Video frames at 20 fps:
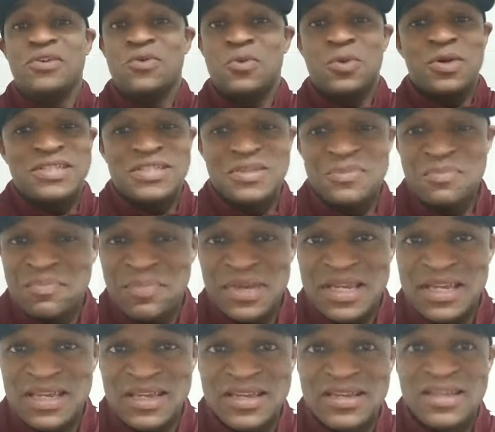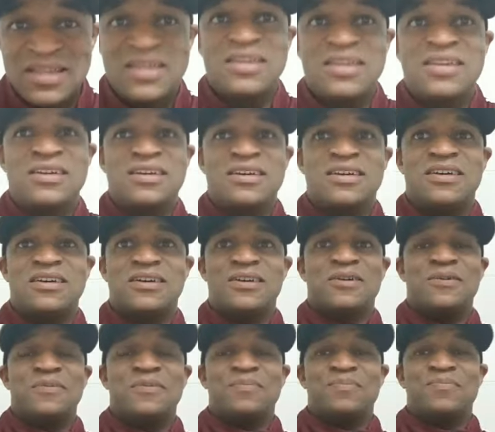wasn't big.
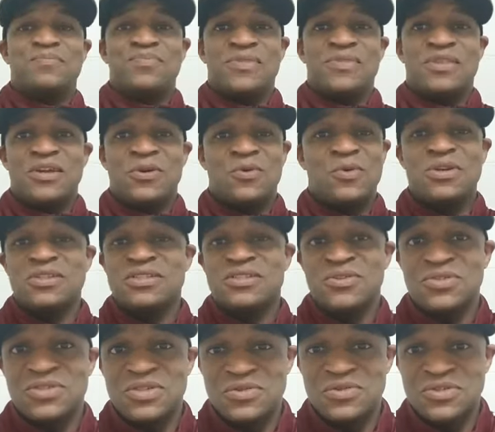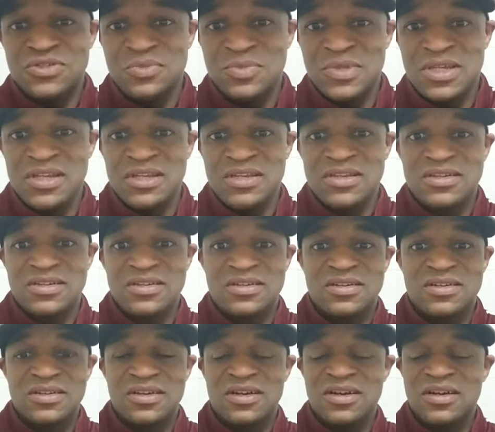Um, there was no social media.
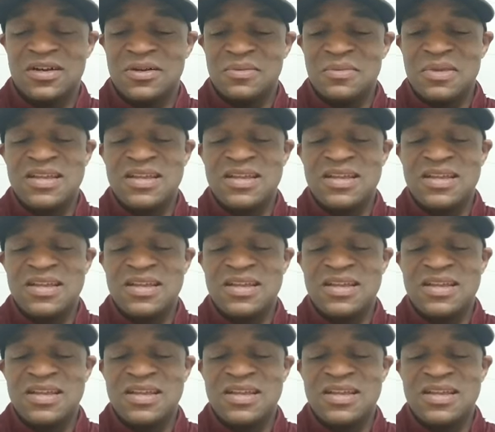Um,